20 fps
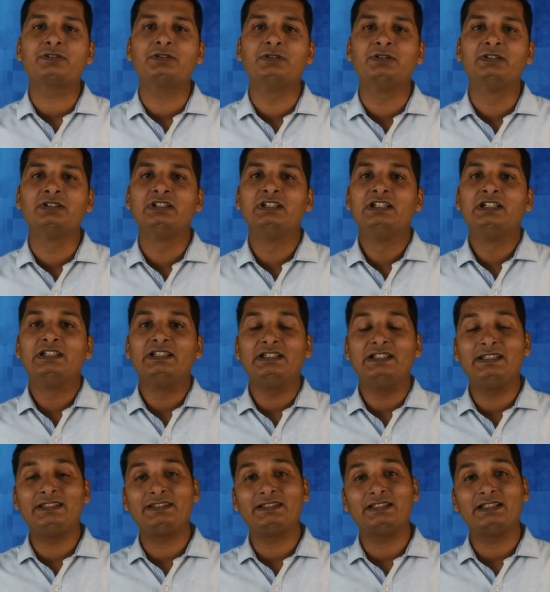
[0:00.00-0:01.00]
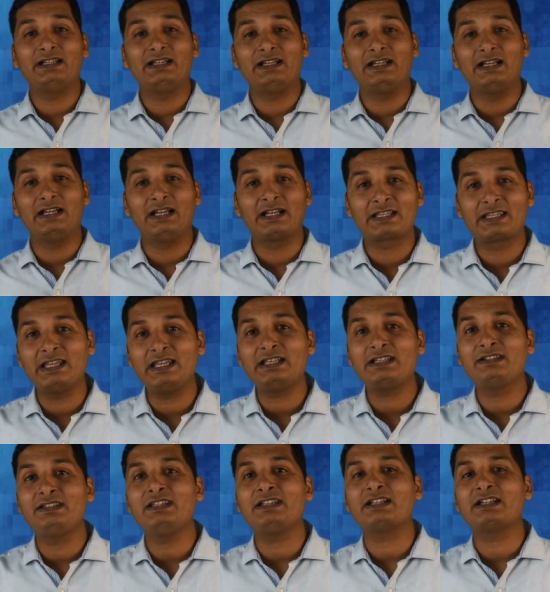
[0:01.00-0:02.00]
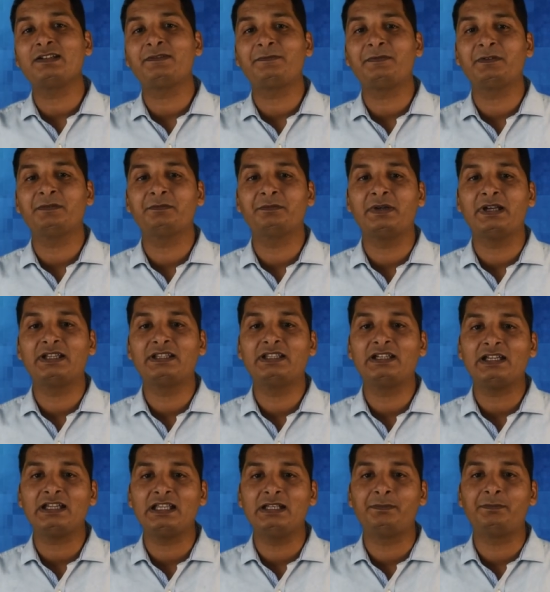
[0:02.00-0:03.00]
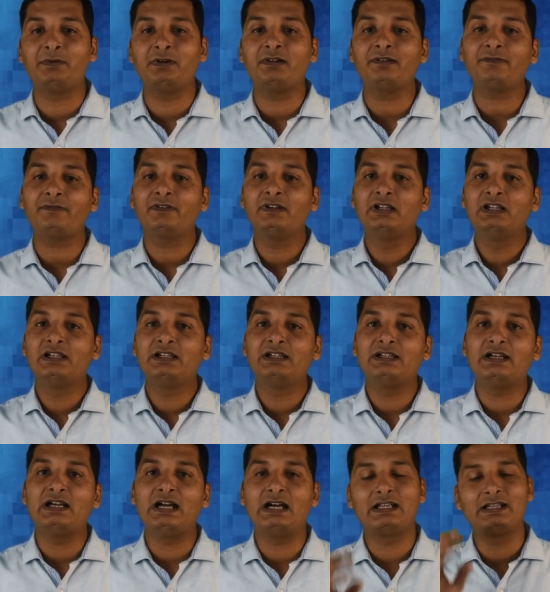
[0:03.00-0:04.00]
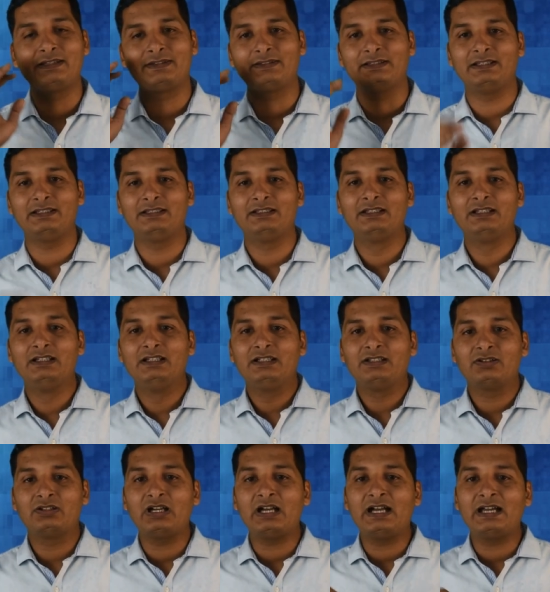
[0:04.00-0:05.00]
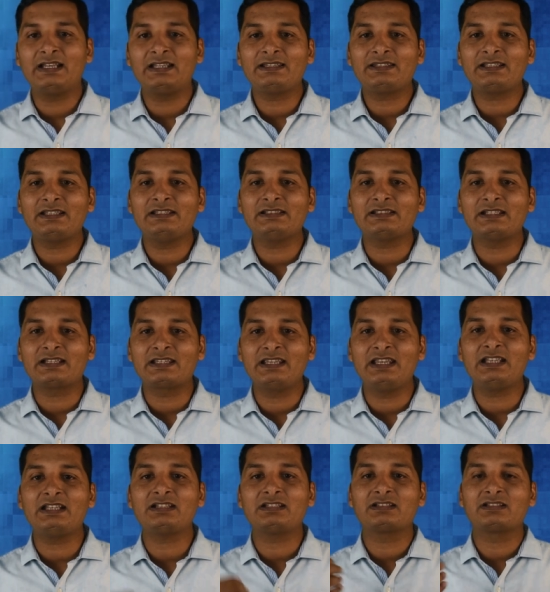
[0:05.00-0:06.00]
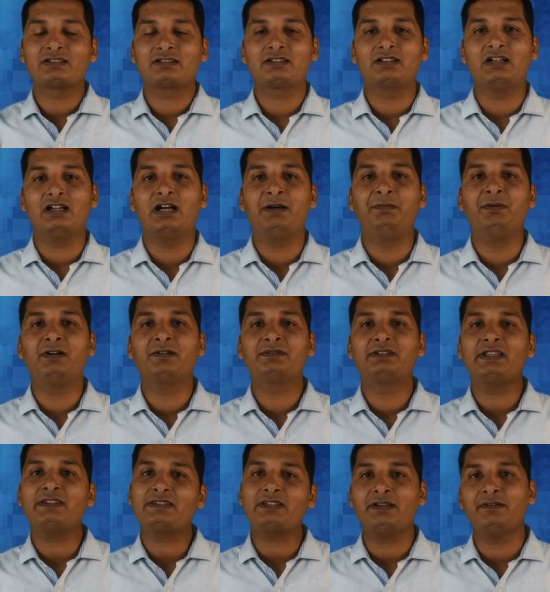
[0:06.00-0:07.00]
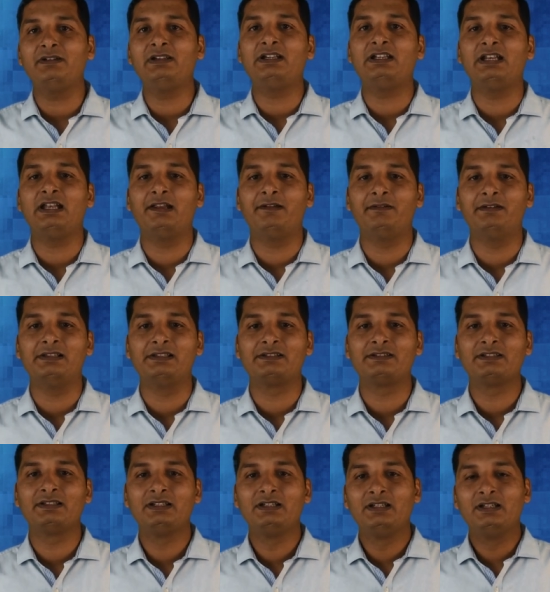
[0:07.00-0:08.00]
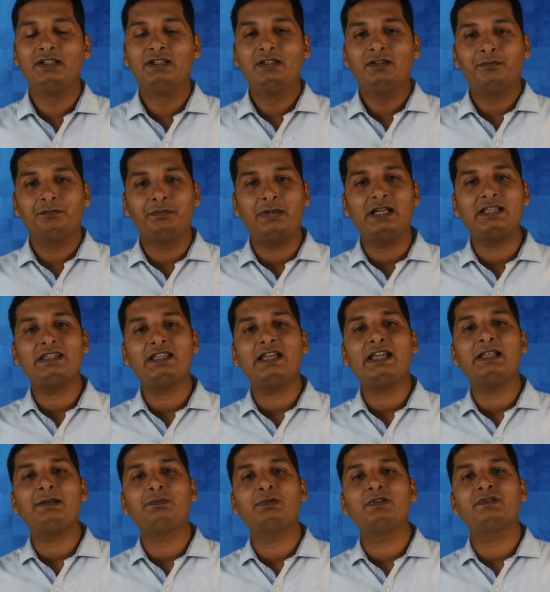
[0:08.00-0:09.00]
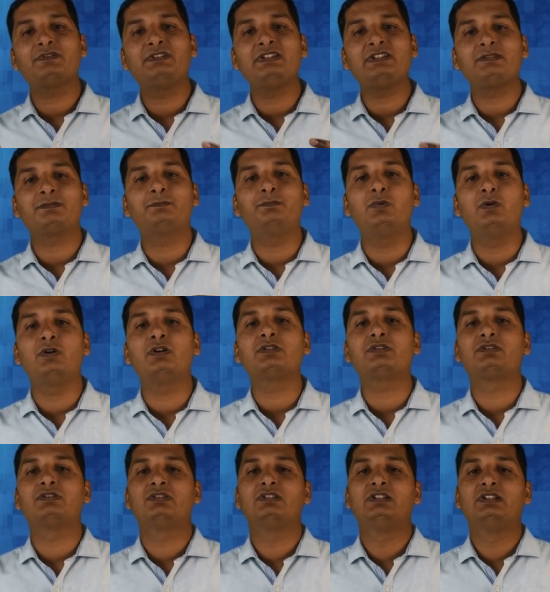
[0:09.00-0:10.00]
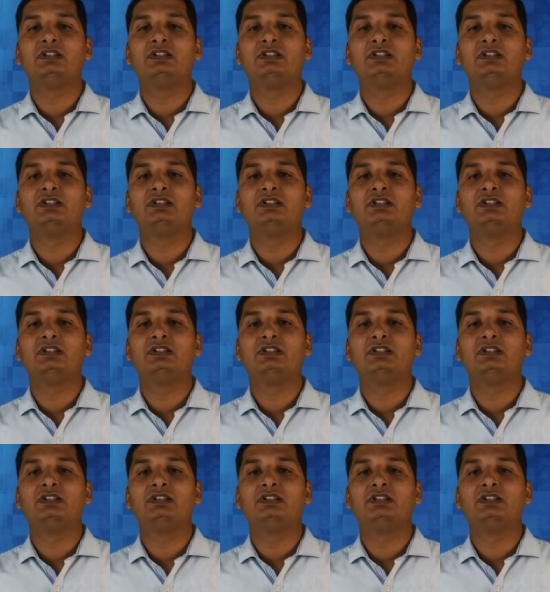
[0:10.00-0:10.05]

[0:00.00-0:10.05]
zone is again reconfirmed by the help of RSI. The RSI is again above the 70 levels. By the help of these both